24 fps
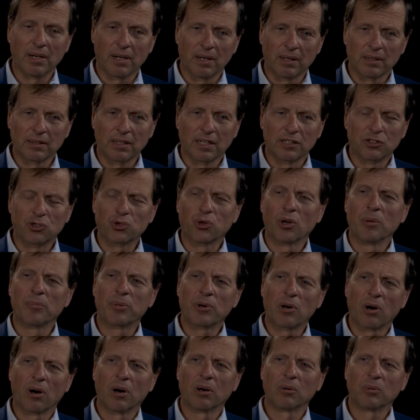a trump
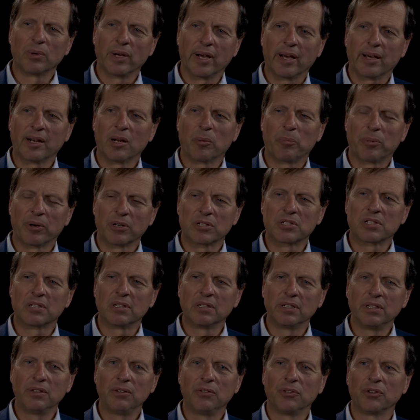card we had up our
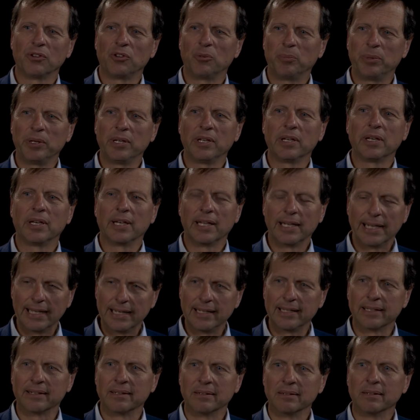sleeve is being
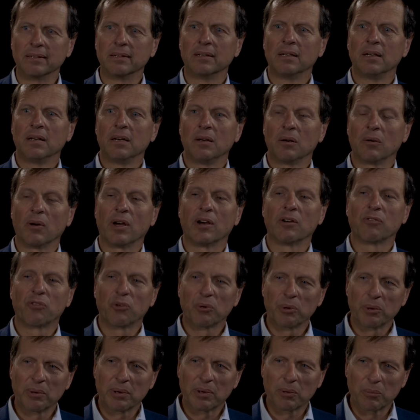Canadian.
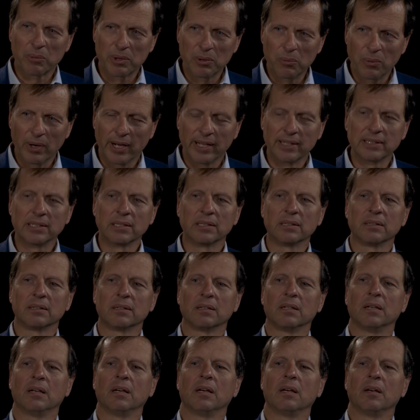Everywhere we went,
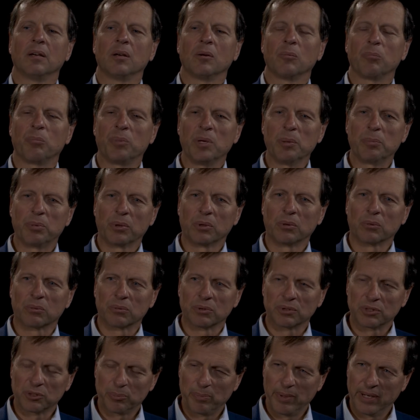people
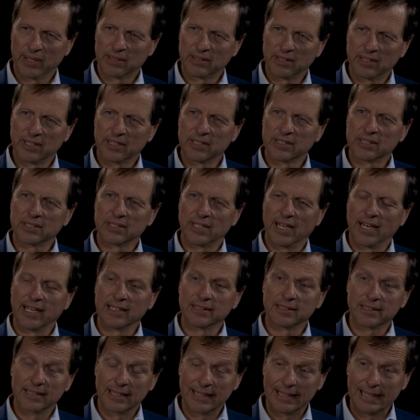respected us
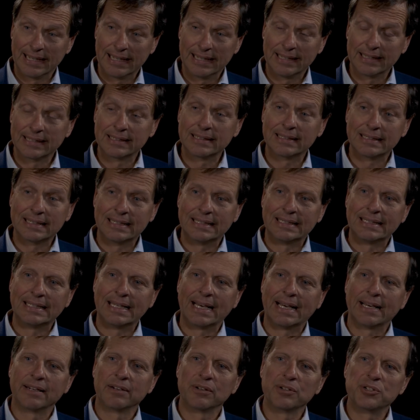as Canadians in
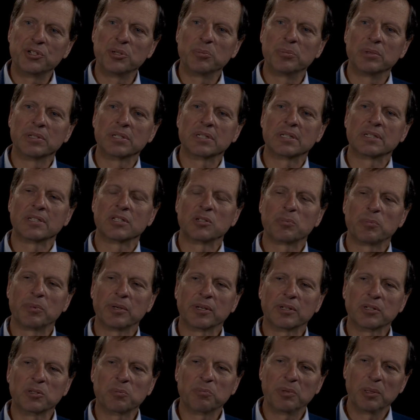the energy business
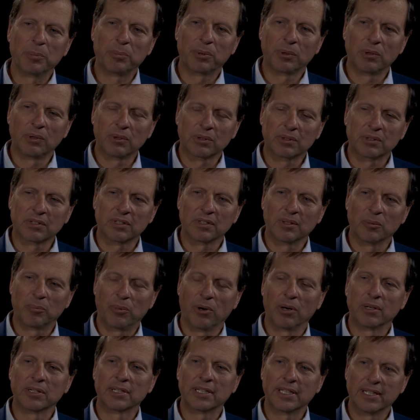because people looked
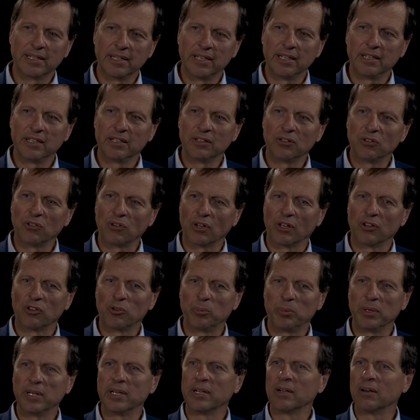upon Canadians as
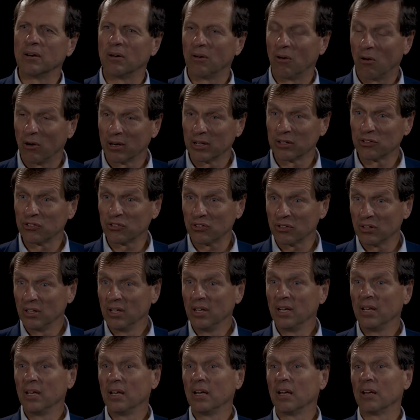being honest,
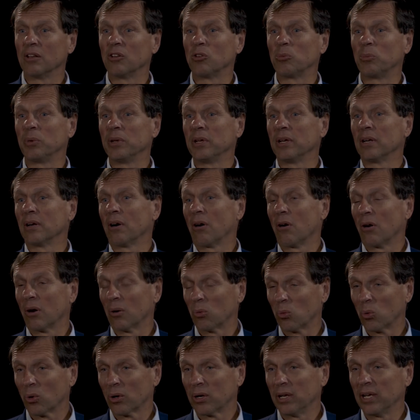as being
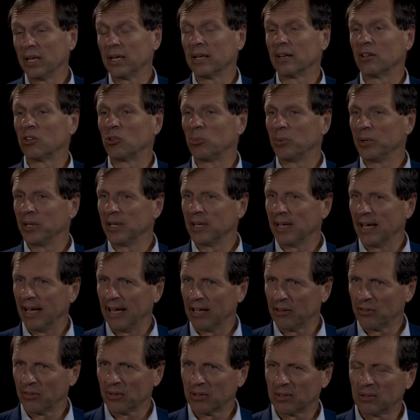hardworking, as being
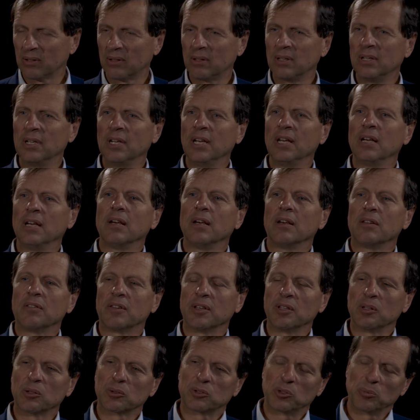ethical.
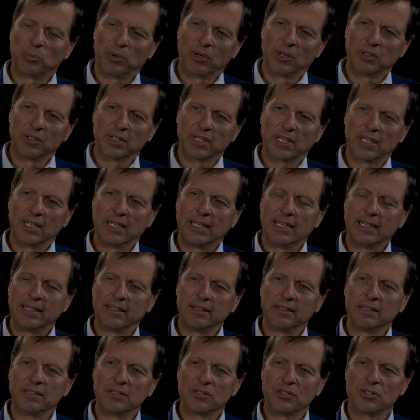They looked upon the
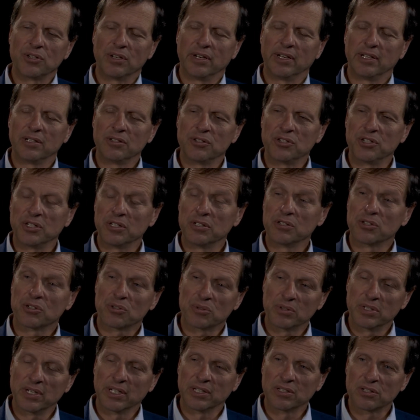Canadian energy
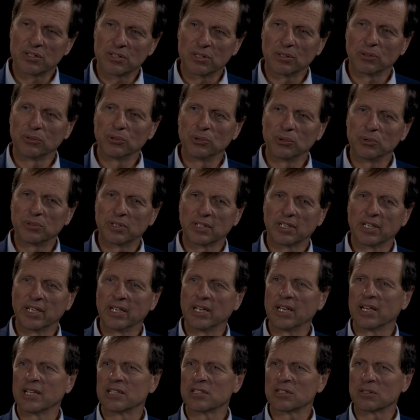industry, and still do
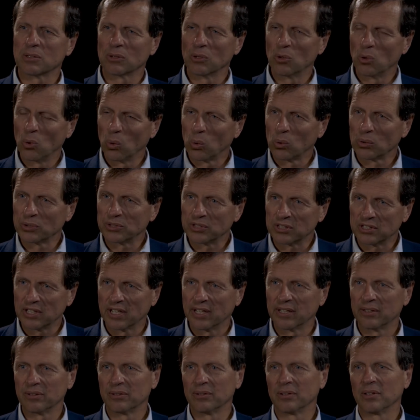today, as the gold
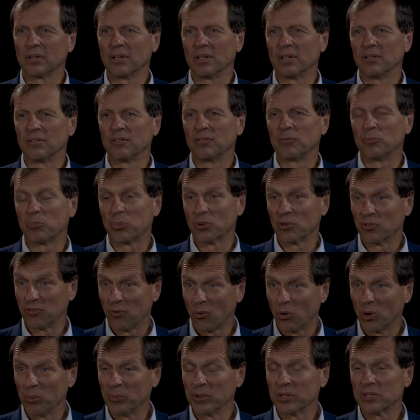standard of
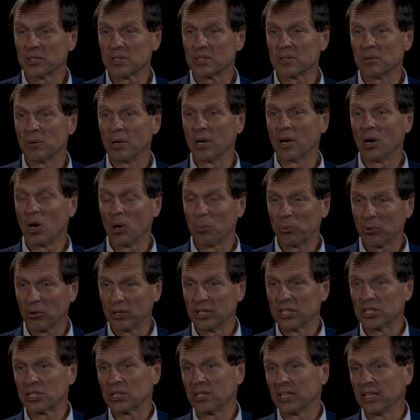performance,
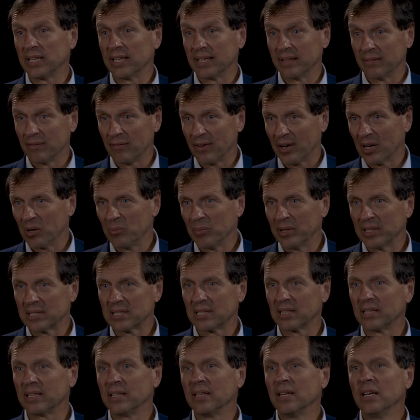operationally,
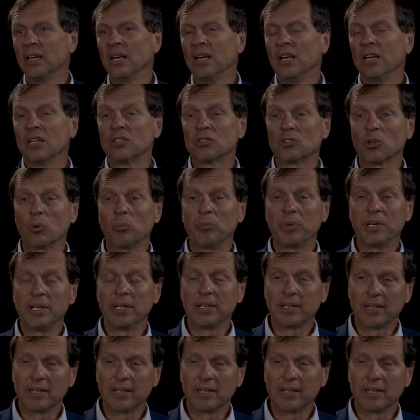environmentally. So being